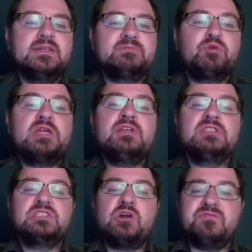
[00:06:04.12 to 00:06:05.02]
his
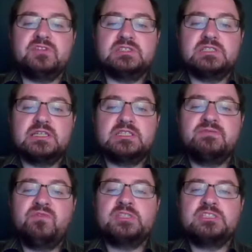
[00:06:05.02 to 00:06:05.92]
breathing softens and
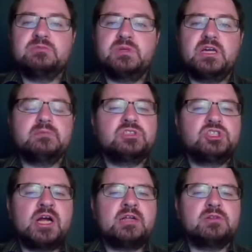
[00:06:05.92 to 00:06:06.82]
his voice becomes
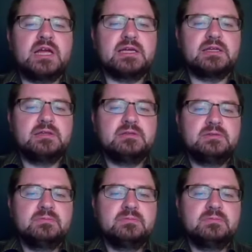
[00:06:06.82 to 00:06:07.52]
childlike.